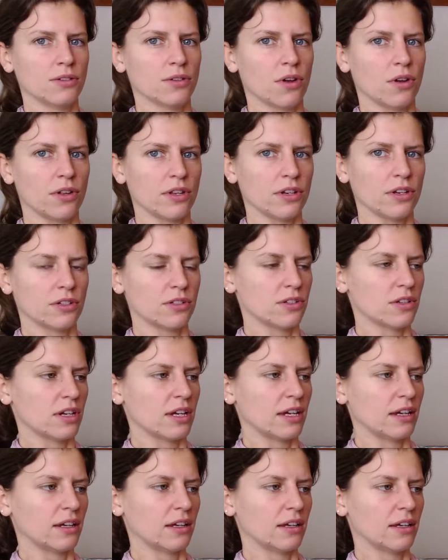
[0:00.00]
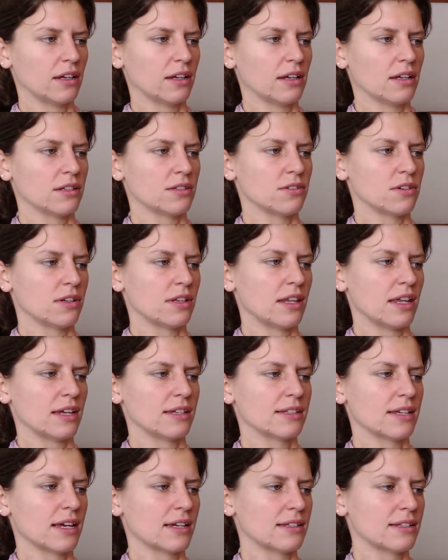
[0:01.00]
But all you're doing is doing the
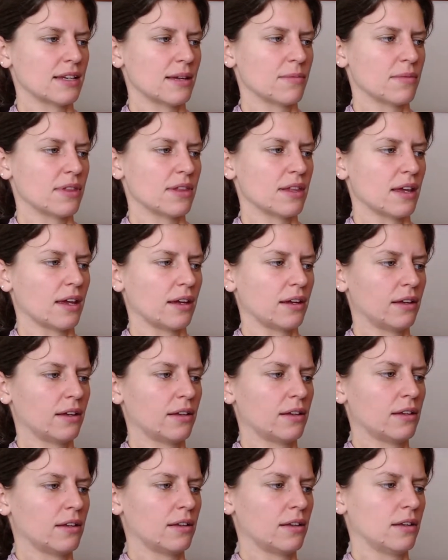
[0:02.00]
exact same thing,